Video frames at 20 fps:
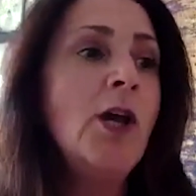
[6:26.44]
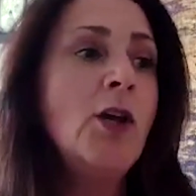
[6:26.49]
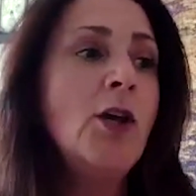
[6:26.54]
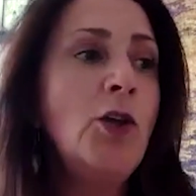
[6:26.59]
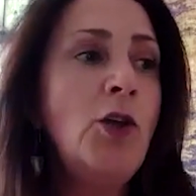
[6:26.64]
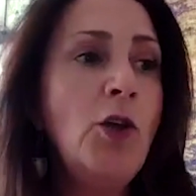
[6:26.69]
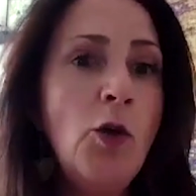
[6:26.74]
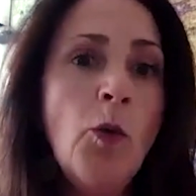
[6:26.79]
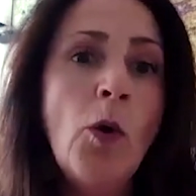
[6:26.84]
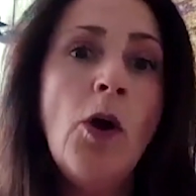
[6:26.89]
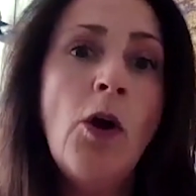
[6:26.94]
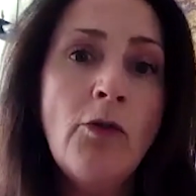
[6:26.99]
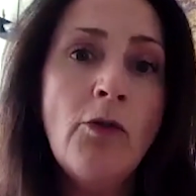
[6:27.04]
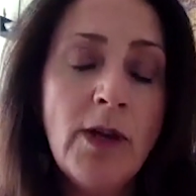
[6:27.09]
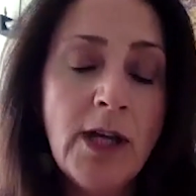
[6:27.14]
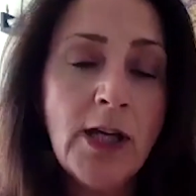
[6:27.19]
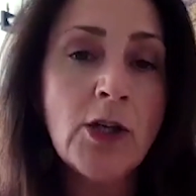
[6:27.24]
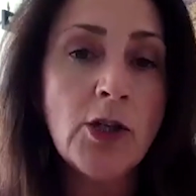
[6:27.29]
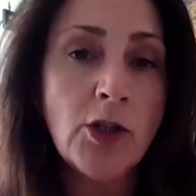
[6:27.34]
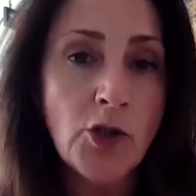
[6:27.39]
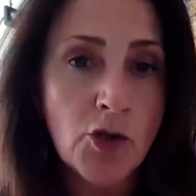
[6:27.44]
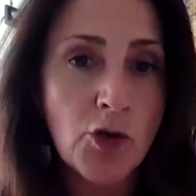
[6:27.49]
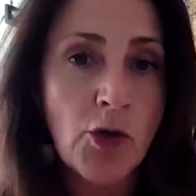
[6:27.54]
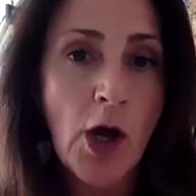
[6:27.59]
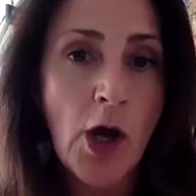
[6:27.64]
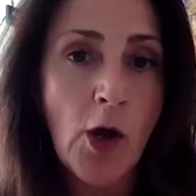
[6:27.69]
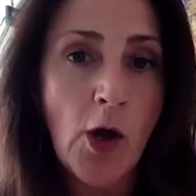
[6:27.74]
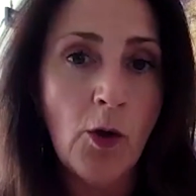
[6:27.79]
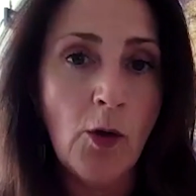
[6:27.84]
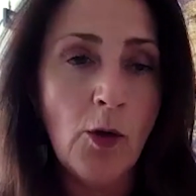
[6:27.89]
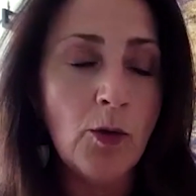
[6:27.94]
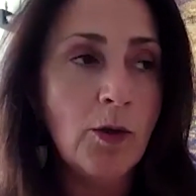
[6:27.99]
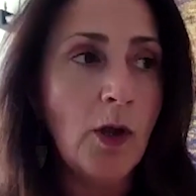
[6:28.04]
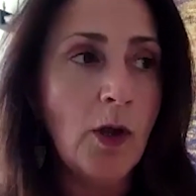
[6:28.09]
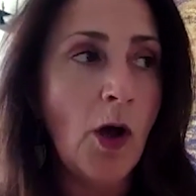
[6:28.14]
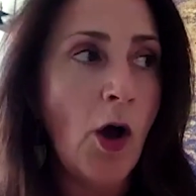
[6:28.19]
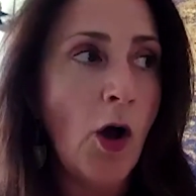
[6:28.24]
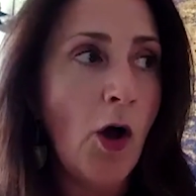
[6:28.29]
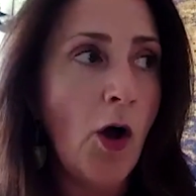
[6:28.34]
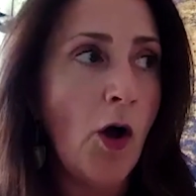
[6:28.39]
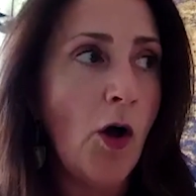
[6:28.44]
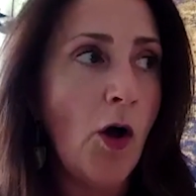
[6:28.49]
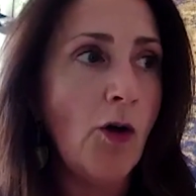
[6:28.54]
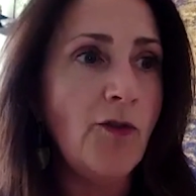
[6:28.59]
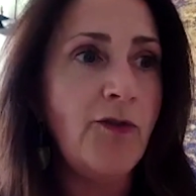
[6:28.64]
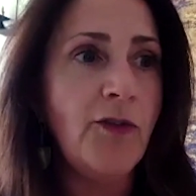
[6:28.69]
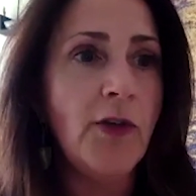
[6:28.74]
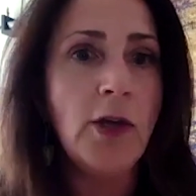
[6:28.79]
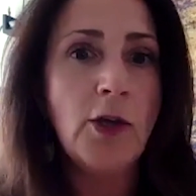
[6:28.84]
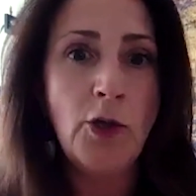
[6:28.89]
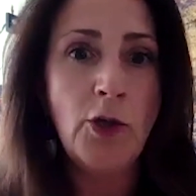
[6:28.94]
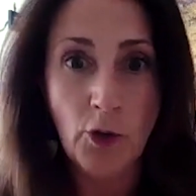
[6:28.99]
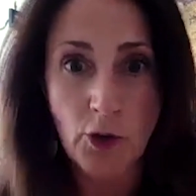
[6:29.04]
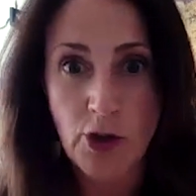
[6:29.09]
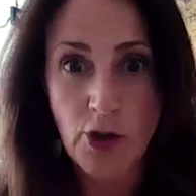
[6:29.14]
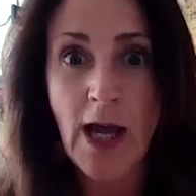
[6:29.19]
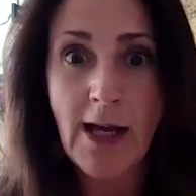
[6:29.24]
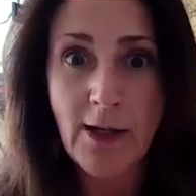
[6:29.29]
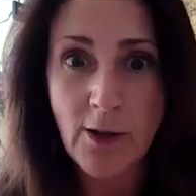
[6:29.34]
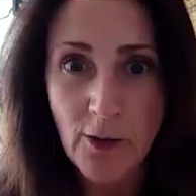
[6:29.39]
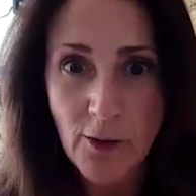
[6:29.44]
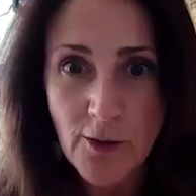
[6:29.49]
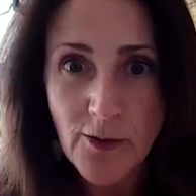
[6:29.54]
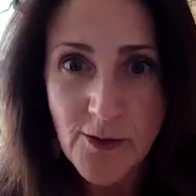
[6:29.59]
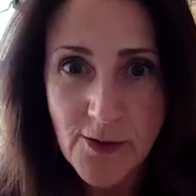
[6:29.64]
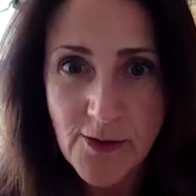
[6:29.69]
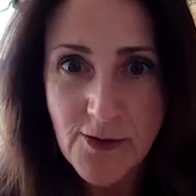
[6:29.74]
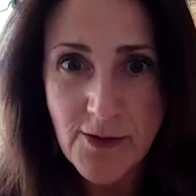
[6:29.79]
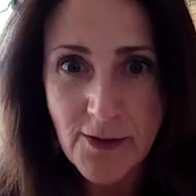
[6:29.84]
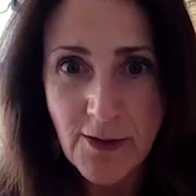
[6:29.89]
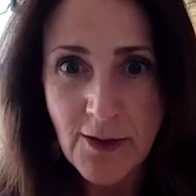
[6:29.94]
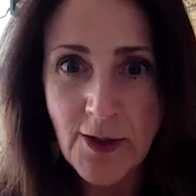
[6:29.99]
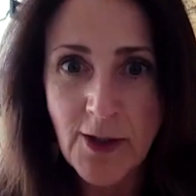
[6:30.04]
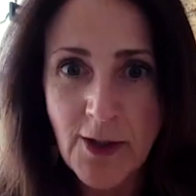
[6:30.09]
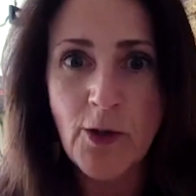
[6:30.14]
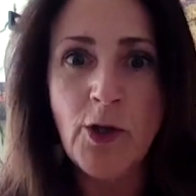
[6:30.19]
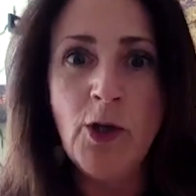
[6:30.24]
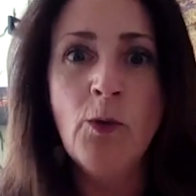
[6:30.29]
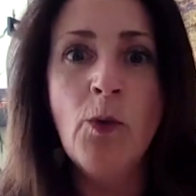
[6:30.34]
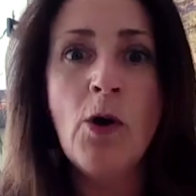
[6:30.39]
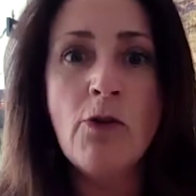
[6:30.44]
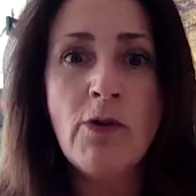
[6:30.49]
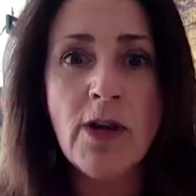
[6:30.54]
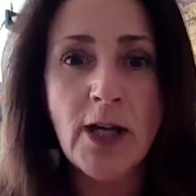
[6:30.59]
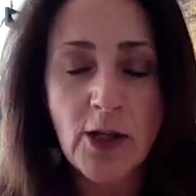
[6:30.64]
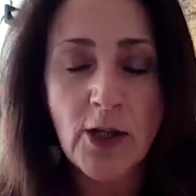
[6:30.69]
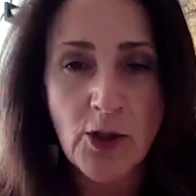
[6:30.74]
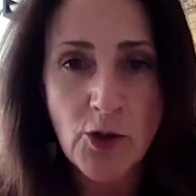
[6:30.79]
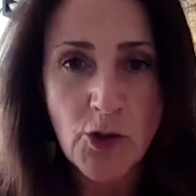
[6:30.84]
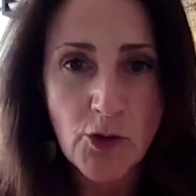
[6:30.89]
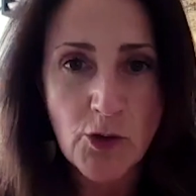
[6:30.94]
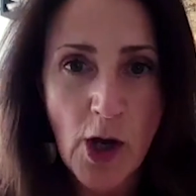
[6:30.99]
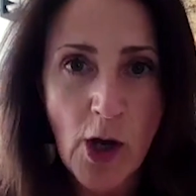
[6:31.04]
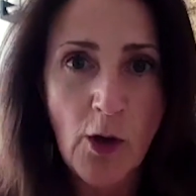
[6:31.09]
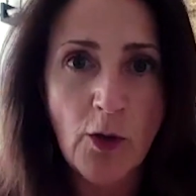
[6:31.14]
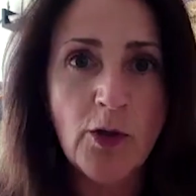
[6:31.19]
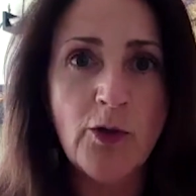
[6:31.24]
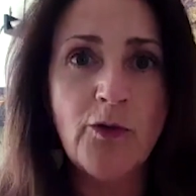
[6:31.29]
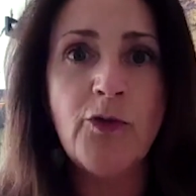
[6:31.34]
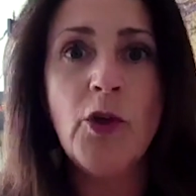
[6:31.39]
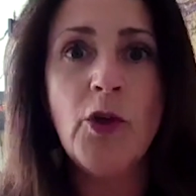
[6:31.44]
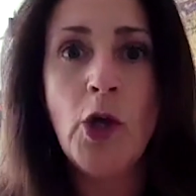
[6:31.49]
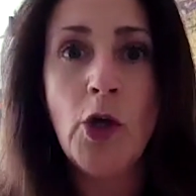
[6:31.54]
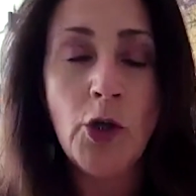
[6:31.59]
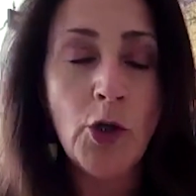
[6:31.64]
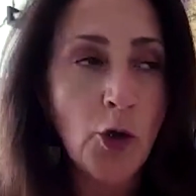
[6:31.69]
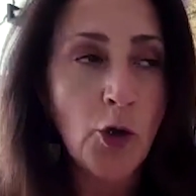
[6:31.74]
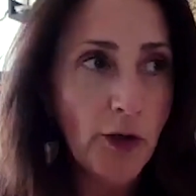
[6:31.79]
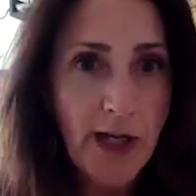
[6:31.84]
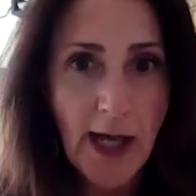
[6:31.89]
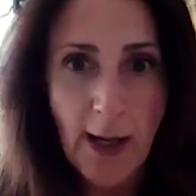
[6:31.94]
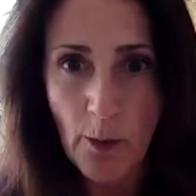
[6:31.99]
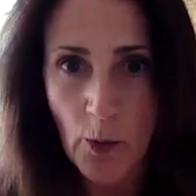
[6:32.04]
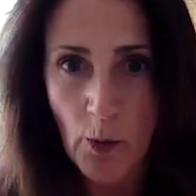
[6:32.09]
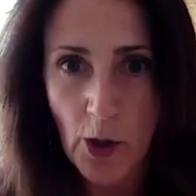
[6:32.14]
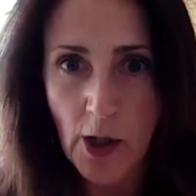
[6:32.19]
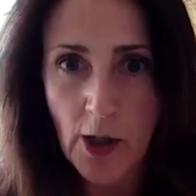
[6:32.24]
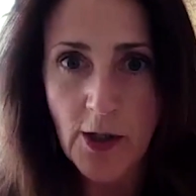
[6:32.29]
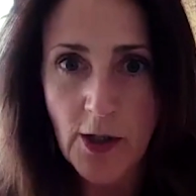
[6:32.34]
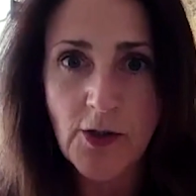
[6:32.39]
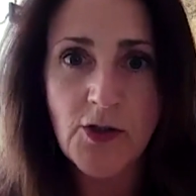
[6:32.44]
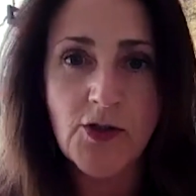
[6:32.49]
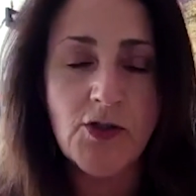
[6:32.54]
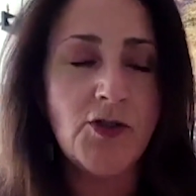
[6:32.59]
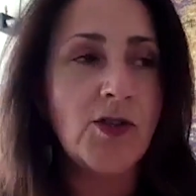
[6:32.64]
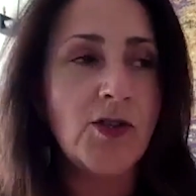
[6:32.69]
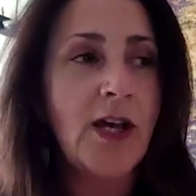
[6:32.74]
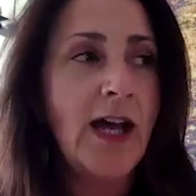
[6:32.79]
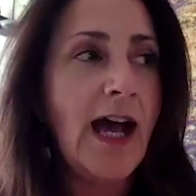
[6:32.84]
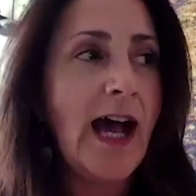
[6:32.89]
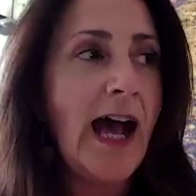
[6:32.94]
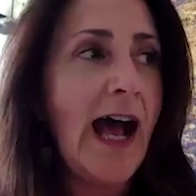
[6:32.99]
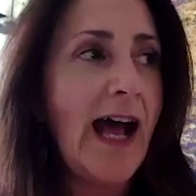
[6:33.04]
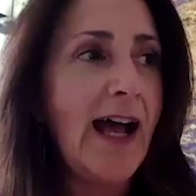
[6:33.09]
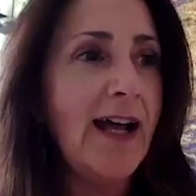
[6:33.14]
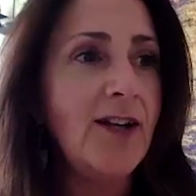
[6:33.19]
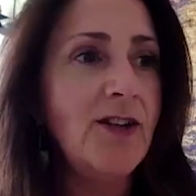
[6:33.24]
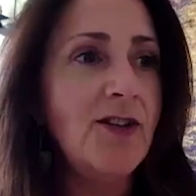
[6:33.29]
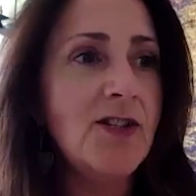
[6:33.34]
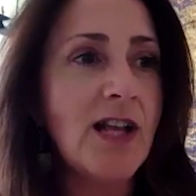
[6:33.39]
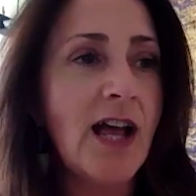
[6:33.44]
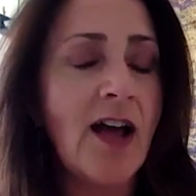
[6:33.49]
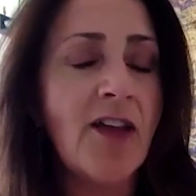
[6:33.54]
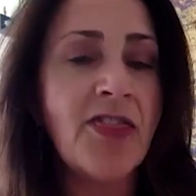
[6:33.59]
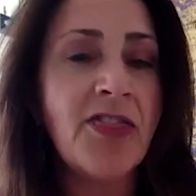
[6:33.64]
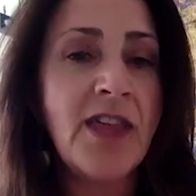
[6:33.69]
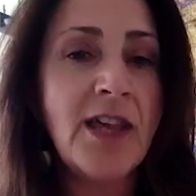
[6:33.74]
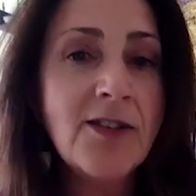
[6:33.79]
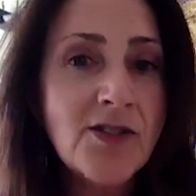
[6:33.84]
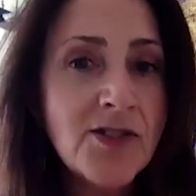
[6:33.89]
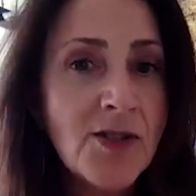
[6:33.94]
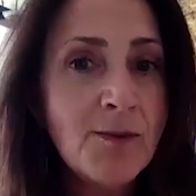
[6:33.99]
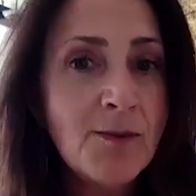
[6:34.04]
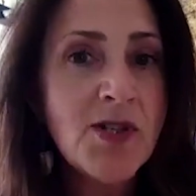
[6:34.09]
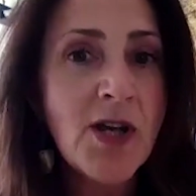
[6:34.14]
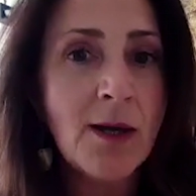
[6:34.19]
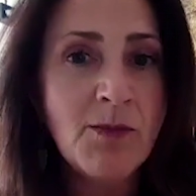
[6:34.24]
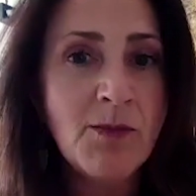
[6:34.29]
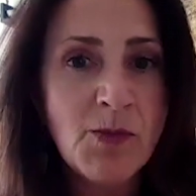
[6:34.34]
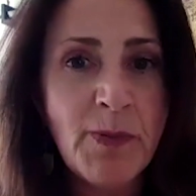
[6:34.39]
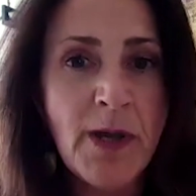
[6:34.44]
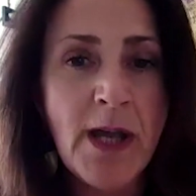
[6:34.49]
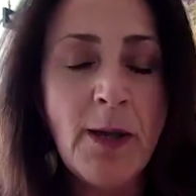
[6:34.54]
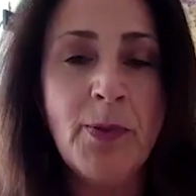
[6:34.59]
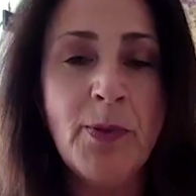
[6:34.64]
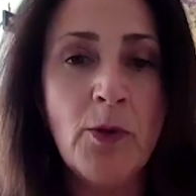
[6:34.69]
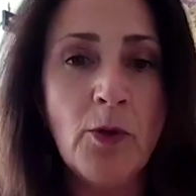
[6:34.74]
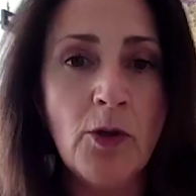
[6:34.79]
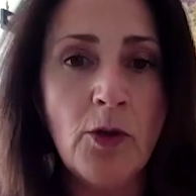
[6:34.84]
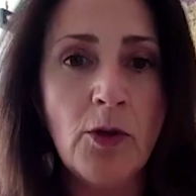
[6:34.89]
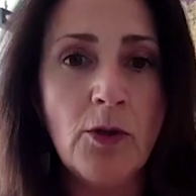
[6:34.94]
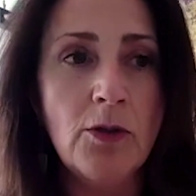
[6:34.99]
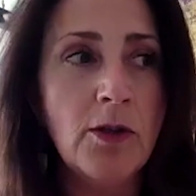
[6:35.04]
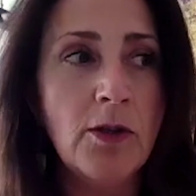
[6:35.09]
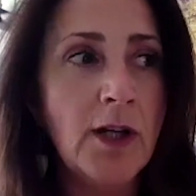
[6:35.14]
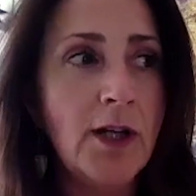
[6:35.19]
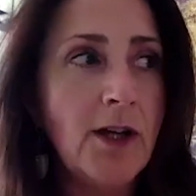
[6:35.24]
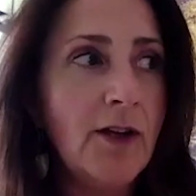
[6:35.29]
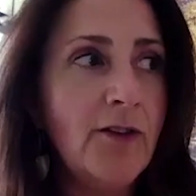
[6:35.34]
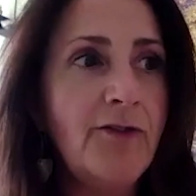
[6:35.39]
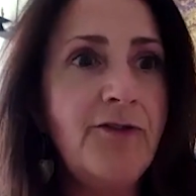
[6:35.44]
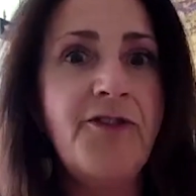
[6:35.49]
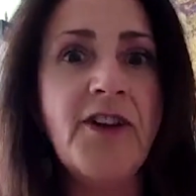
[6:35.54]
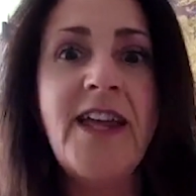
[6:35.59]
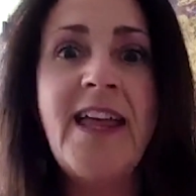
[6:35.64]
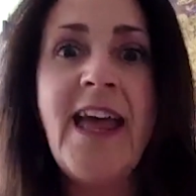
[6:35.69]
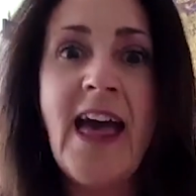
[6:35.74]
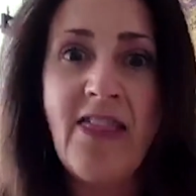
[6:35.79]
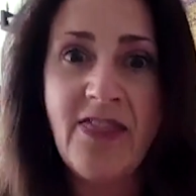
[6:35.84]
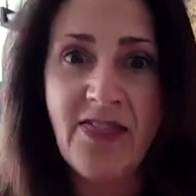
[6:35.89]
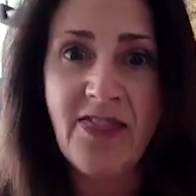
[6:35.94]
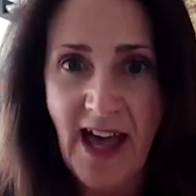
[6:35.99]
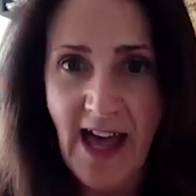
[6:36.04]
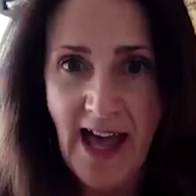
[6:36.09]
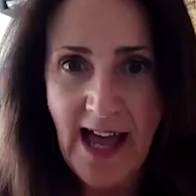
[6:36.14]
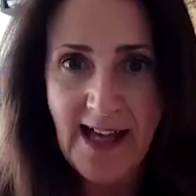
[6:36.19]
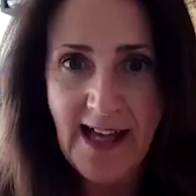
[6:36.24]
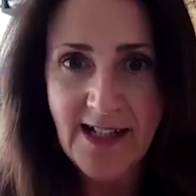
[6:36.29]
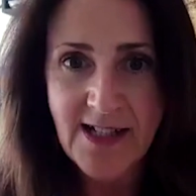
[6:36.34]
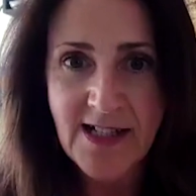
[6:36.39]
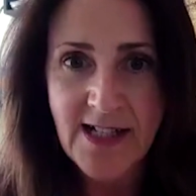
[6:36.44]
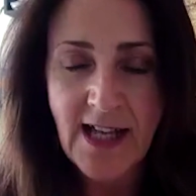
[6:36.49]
you are in control of your channels, you know, you are in control of your networks. And I think sometimes people forget that